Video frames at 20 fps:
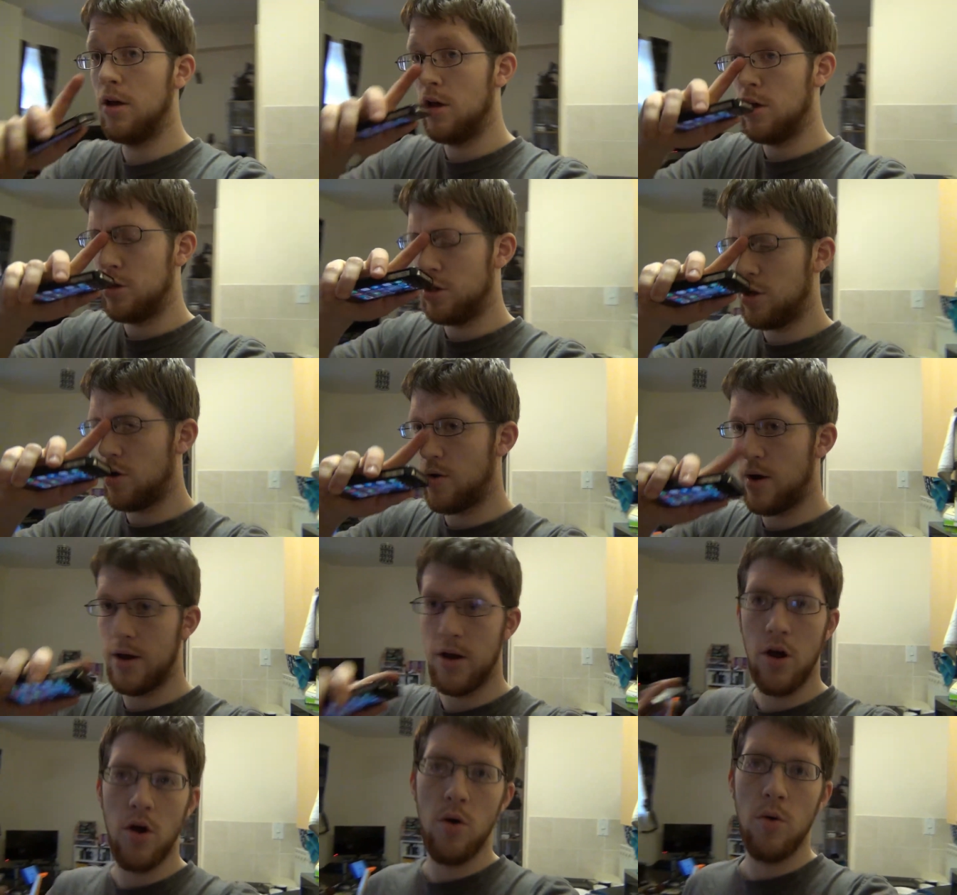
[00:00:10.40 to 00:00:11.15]
So
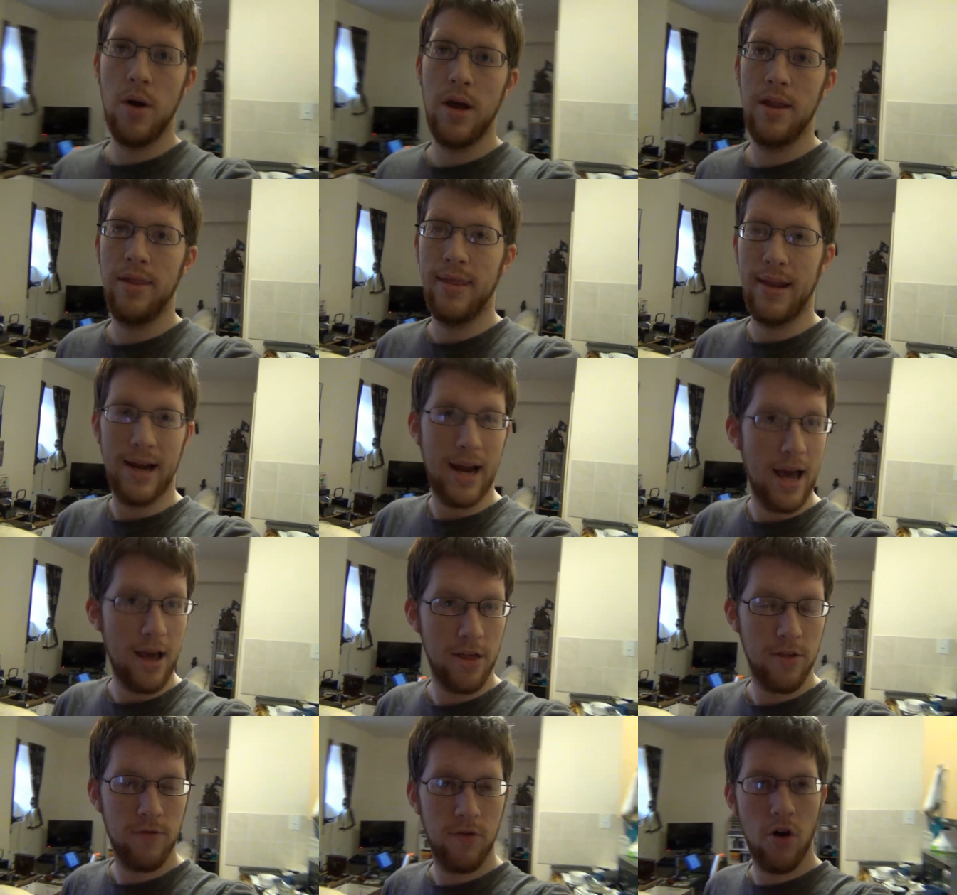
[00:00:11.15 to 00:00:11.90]
I know in the
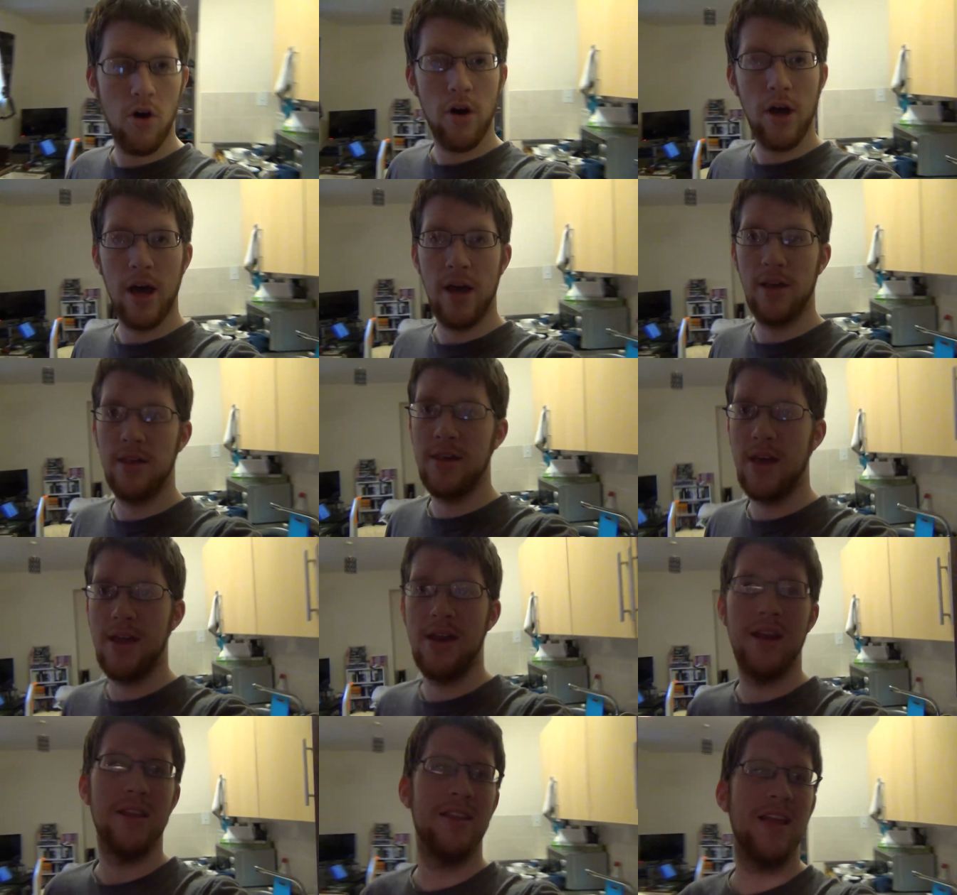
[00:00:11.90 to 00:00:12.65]
last vlog I
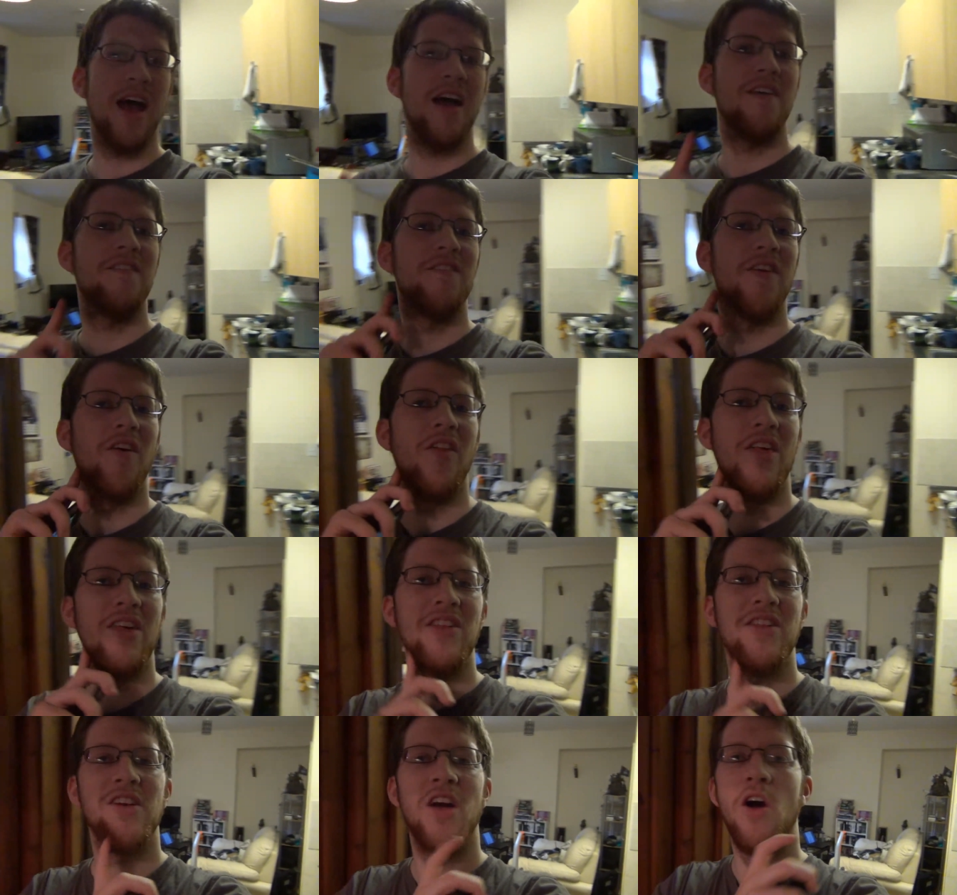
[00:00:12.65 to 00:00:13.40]
said it's time for
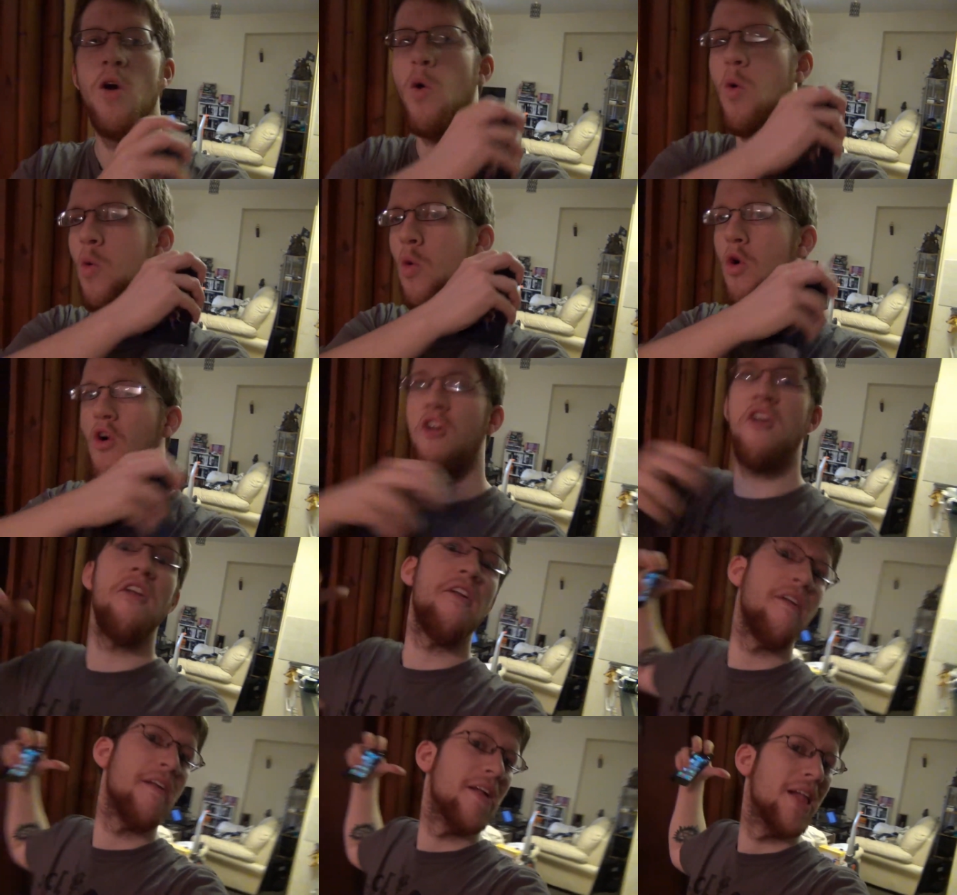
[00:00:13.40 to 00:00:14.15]
this to go.
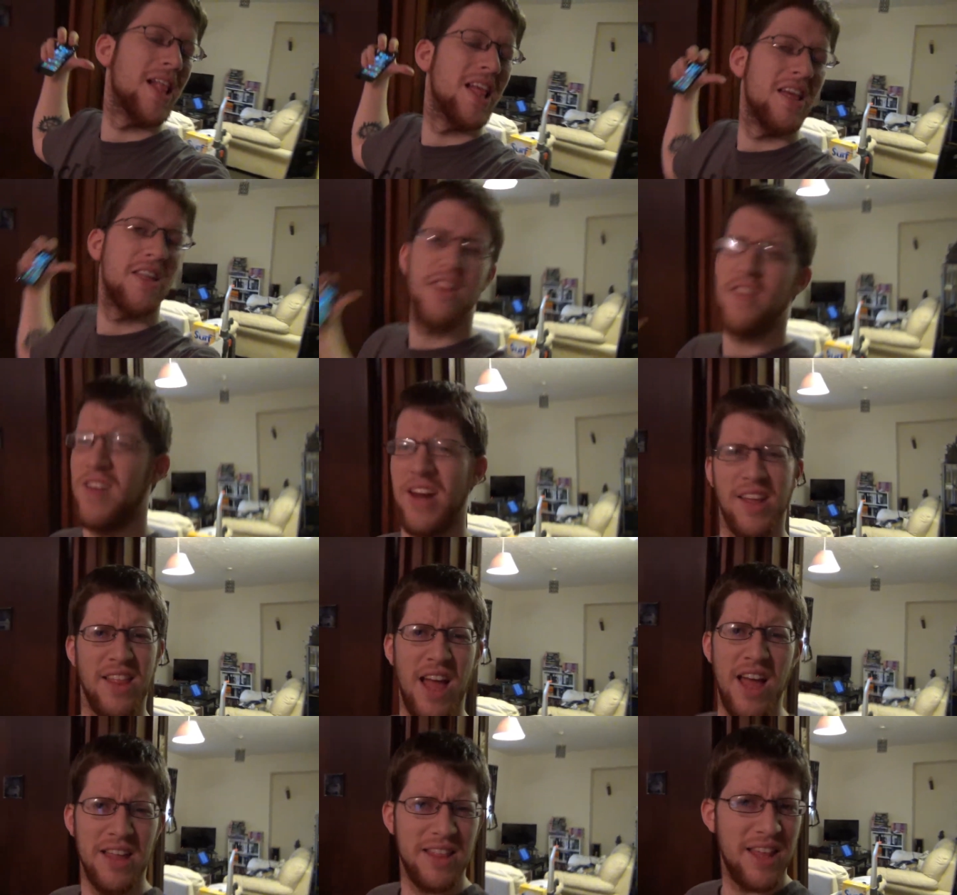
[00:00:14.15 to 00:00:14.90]
Something
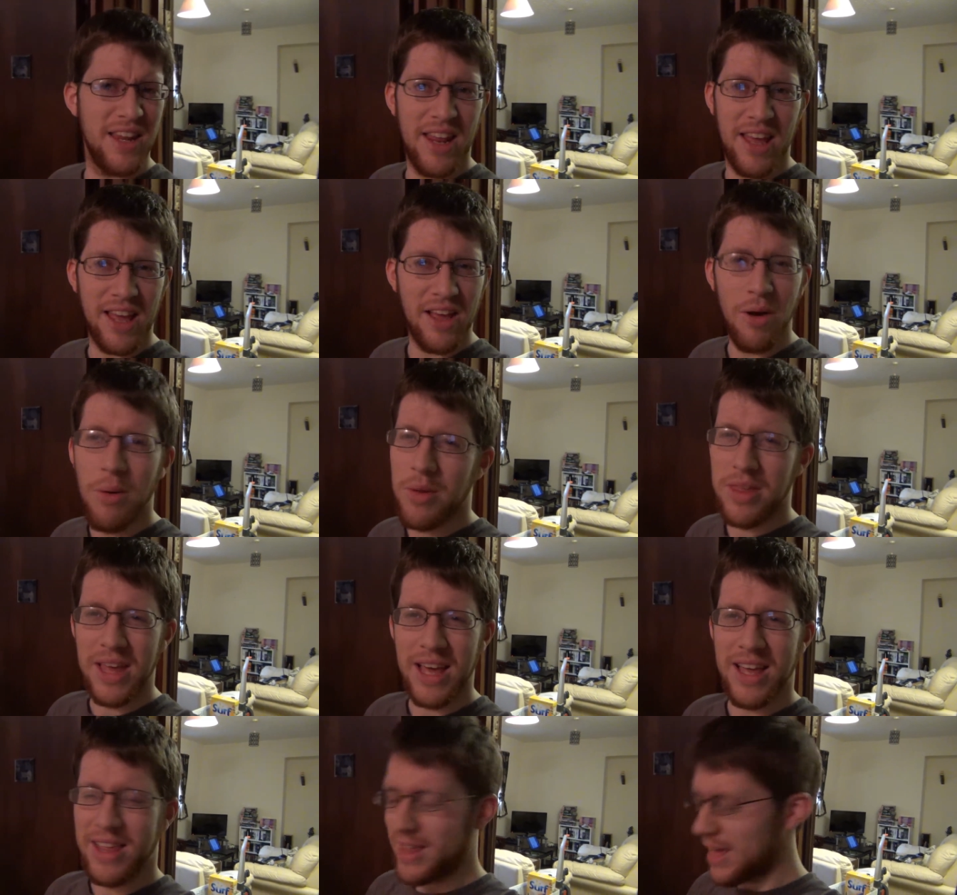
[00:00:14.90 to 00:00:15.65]
like I did it
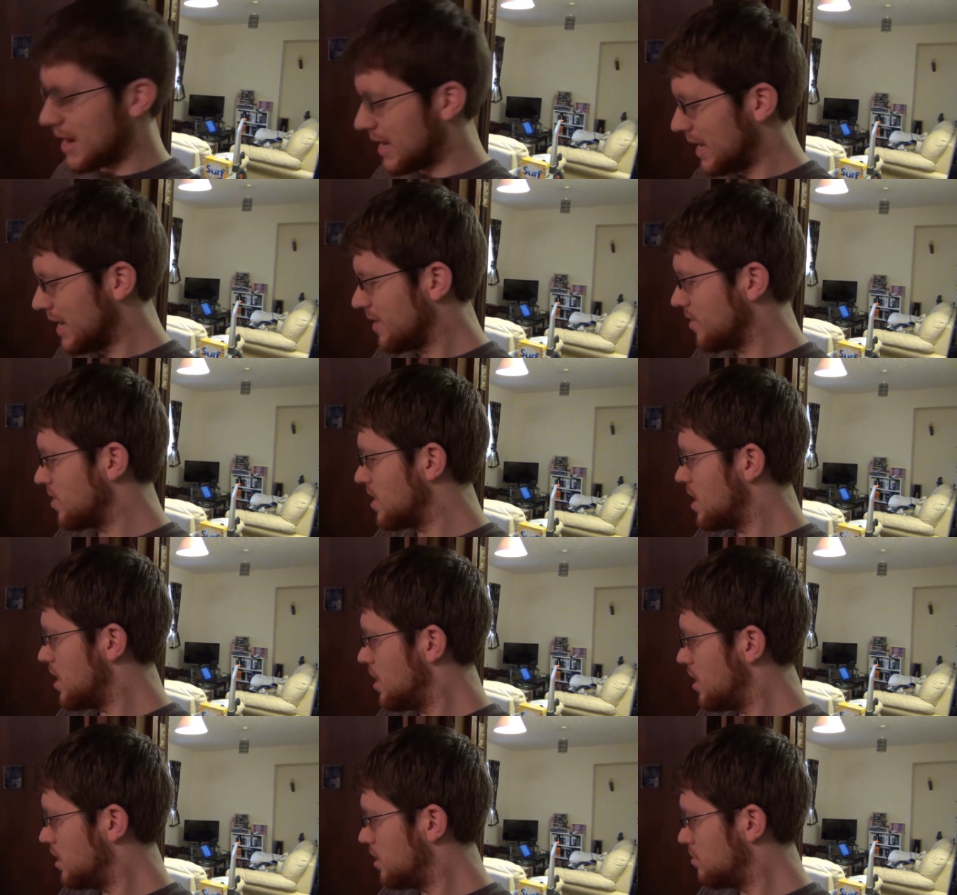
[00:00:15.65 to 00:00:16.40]
almost exactly like
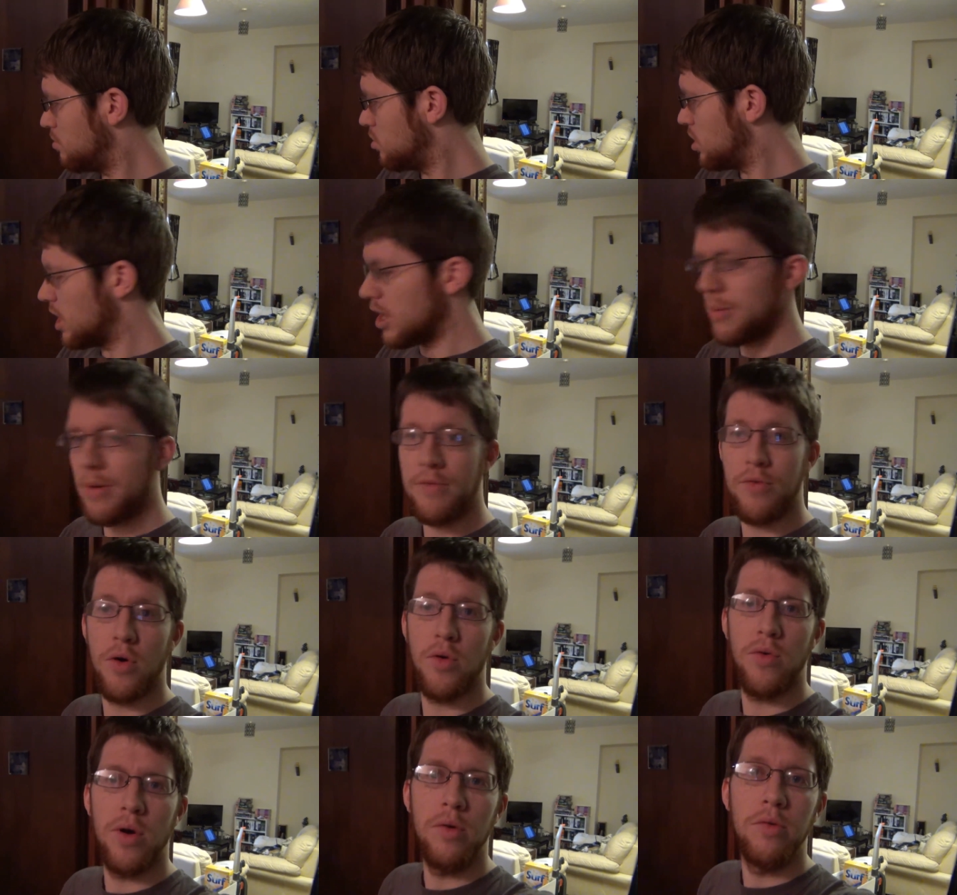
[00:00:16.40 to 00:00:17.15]
that, and I'm shaking my
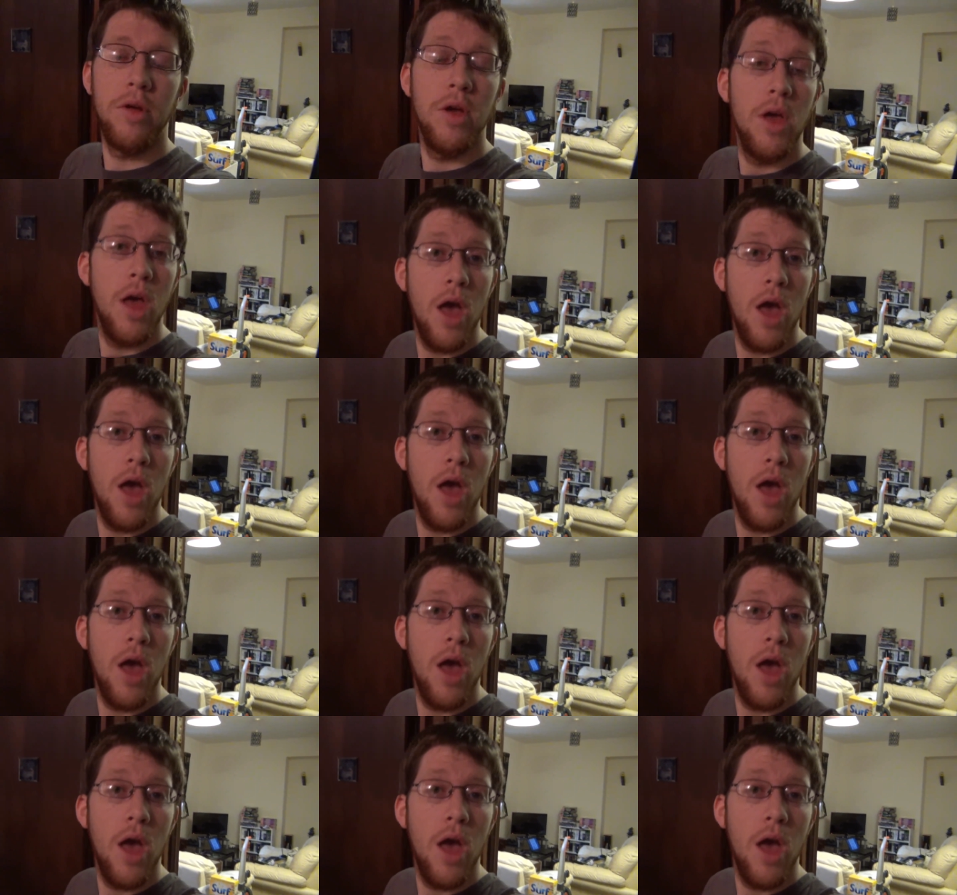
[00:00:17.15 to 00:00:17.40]
phone around.